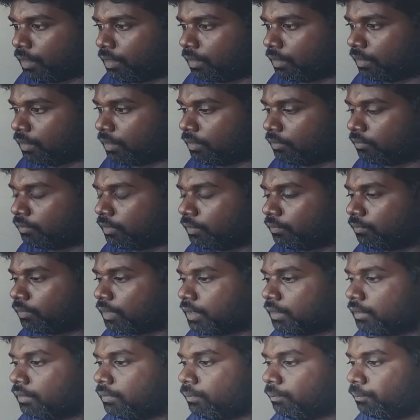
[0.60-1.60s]
Hello
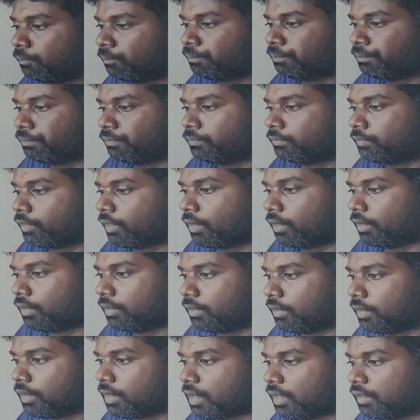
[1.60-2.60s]
everyone.
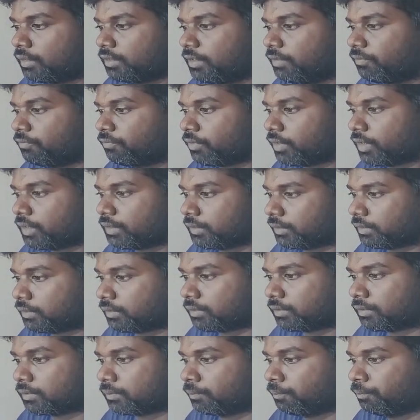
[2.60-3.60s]
Gandhi
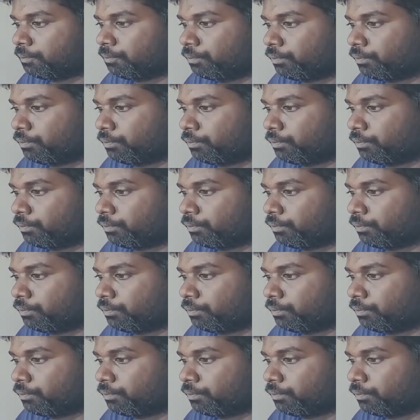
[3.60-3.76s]
fasts.